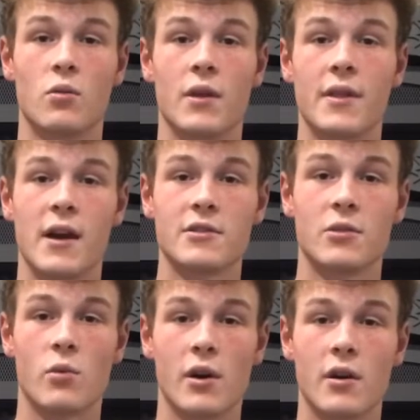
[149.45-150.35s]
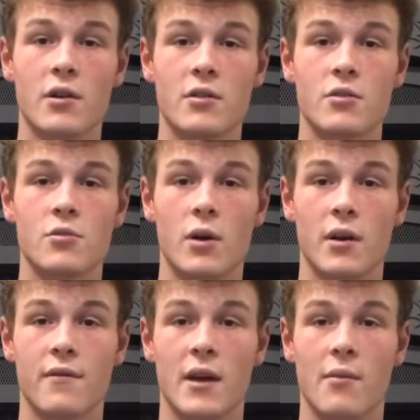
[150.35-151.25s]
1,120
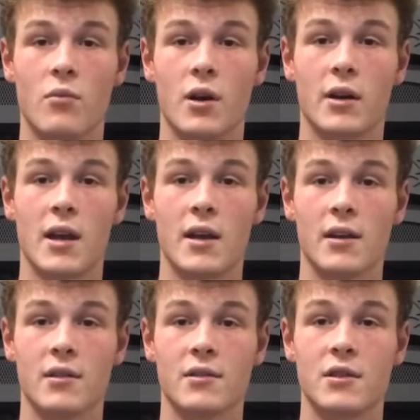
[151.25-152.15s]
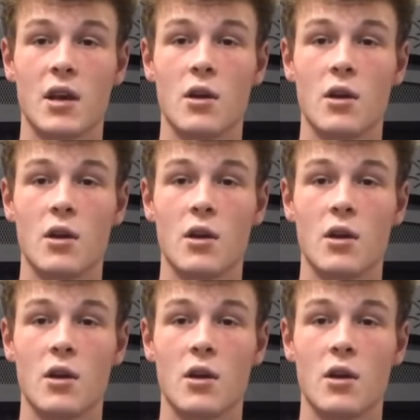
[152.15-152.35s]
of them were Arcadians,